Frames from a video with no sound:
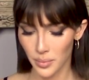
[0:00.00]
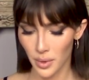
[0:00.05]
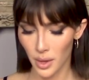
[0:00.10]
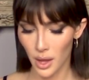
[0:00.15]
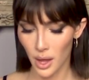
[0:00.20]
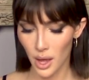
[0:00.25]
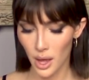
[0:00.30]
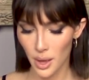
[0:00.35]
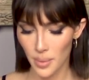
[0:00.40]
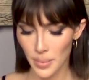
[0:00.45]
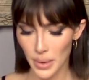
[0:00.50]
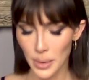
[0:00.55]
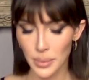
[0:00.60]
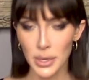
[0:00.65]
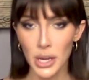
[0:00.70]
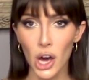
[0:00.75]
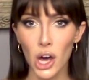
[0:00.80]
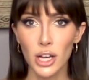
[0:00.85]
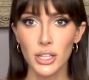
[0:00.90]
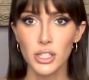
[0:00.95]
Um, and we
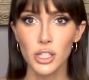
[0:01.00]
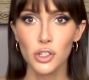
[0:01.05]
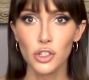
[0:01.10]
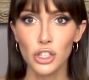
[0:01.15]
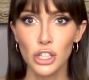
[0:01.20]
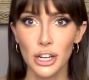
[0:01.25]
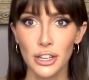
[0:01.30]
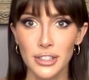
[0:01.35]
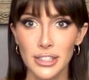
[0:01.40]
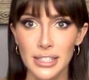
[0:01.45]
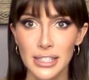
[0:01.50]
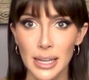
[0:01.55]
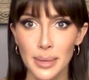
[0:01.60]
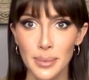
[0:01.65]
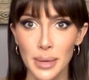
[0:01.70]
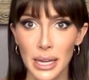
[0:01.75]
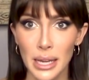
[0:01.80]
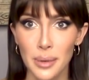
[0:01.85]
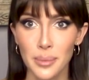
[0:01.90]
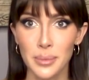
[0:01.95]
also share the same
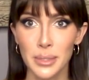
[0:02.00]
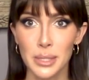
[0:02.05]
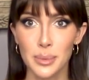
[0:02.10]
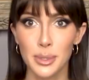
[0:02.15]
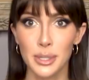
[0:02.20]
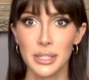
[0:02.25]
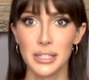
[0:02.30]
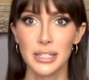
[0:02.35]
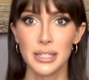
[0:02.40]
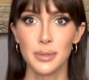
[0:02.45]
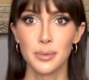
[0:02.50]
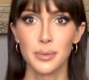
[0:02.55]
name. This person,